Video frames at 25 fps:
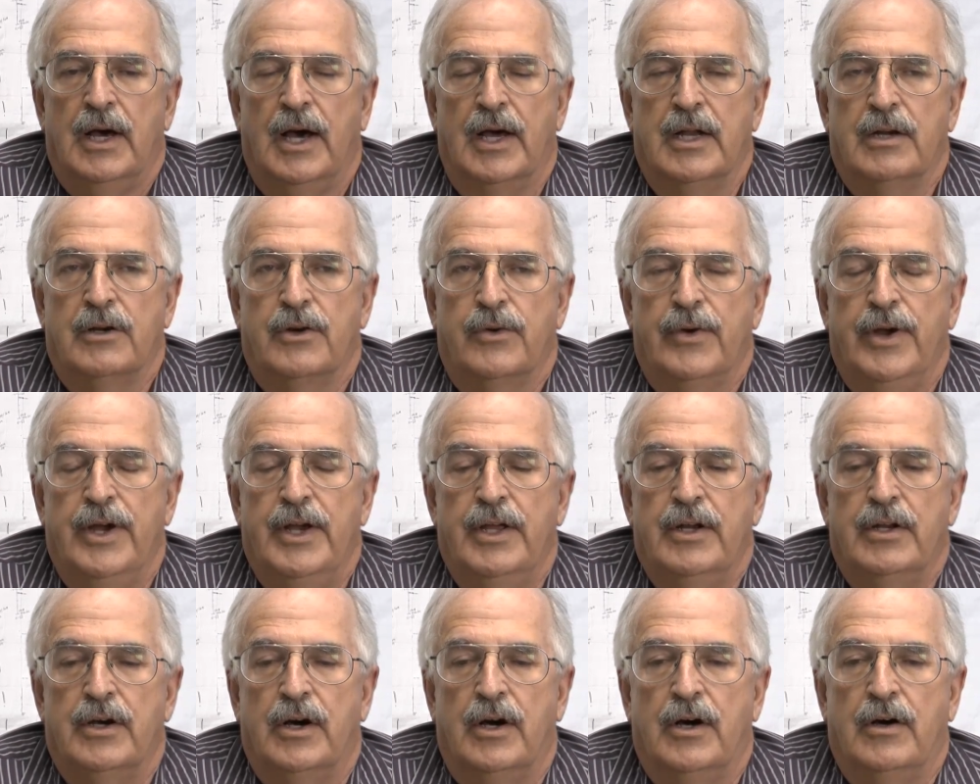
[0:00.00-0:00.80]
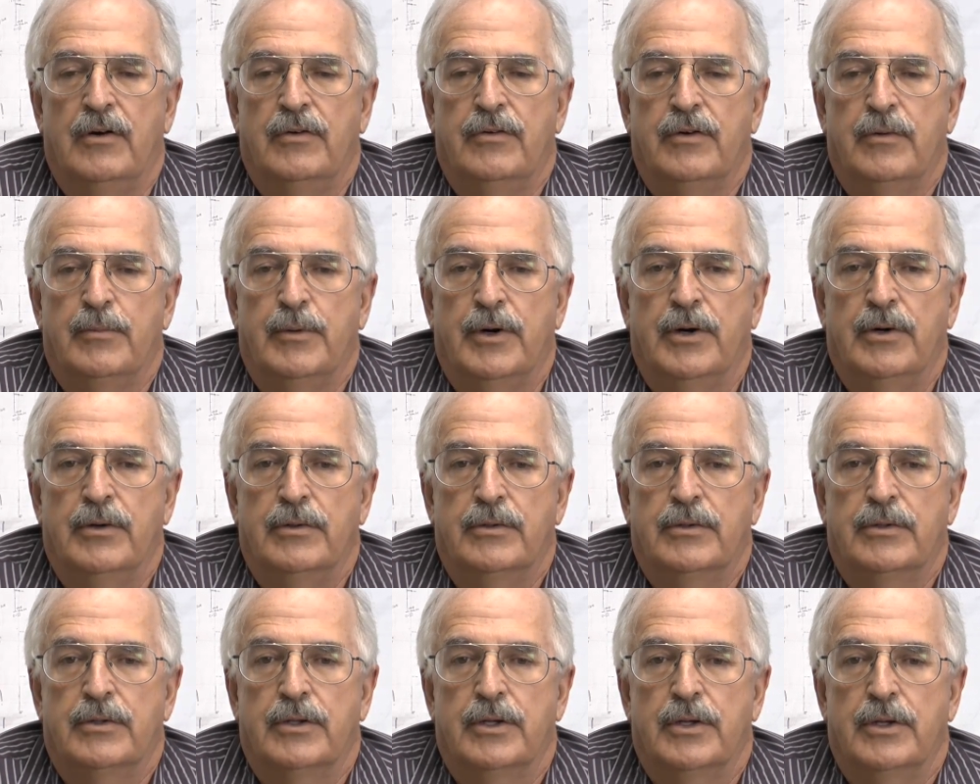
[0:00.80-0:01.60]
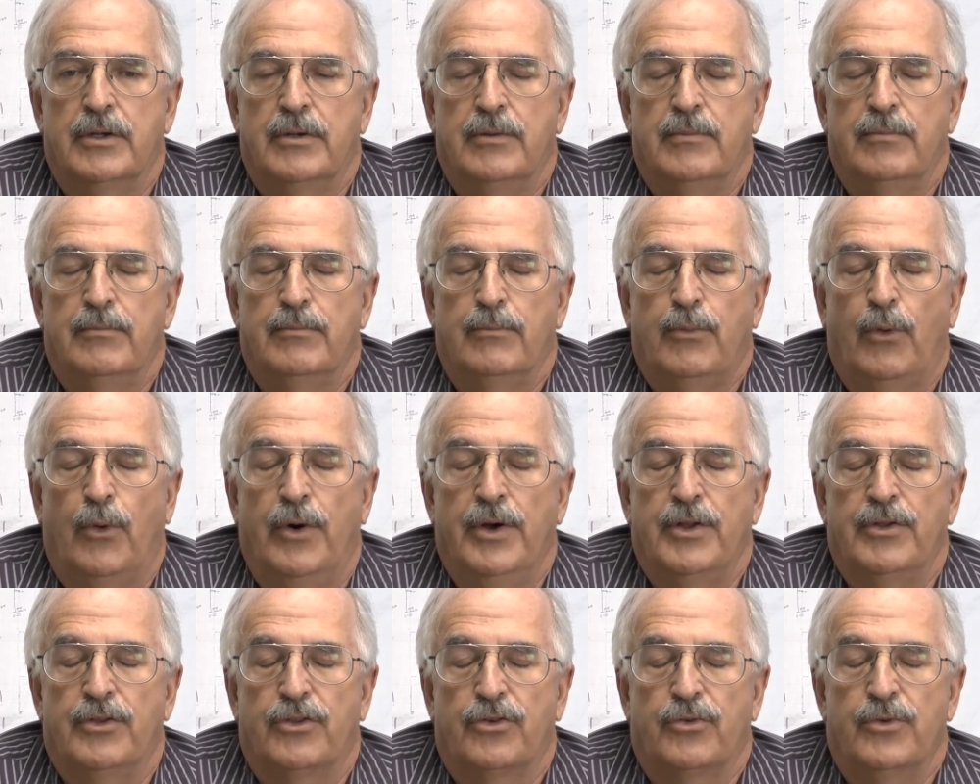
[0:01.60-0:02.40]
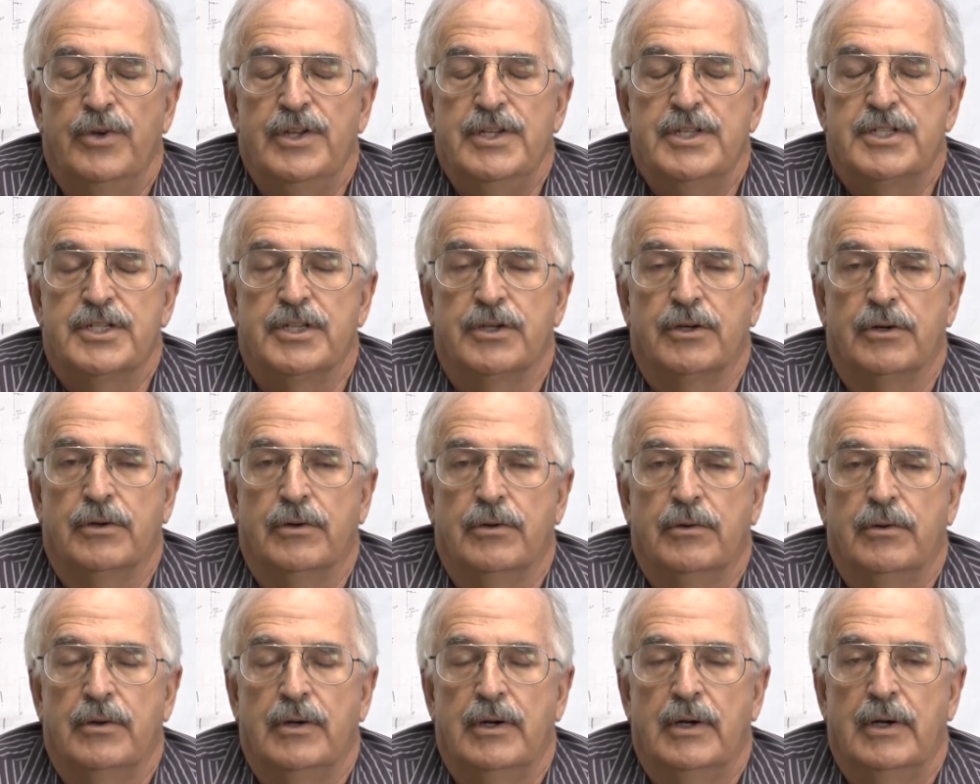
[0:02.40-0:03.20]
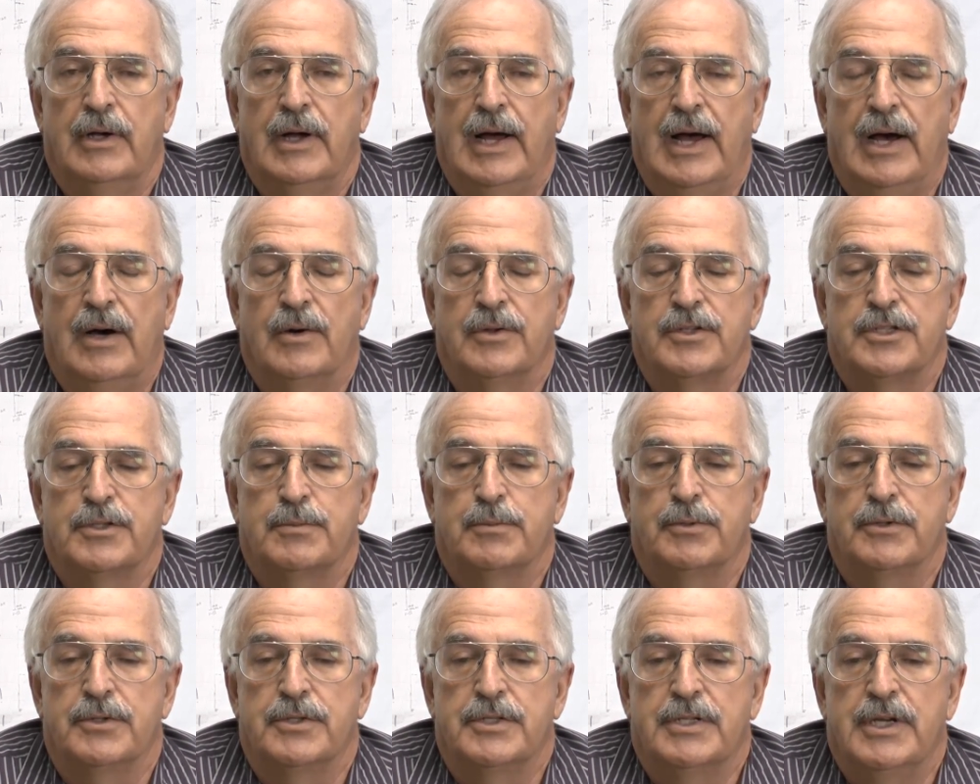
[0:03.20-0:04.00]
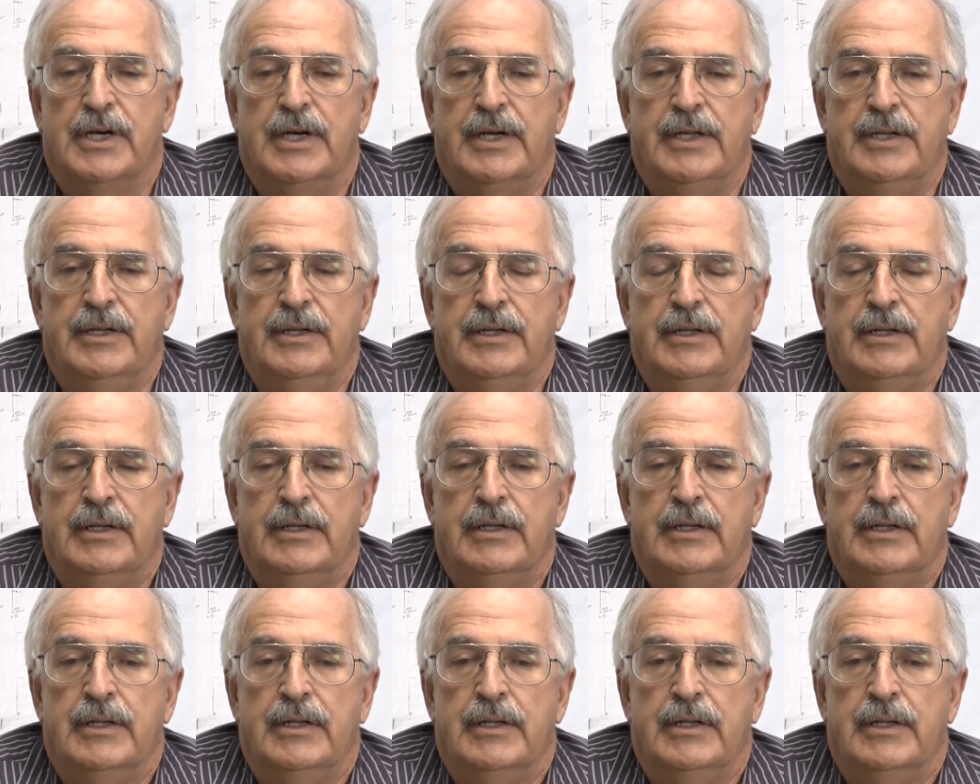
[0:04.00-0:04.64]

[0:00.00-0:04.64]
at a grade of about 0.30 ounce per ton.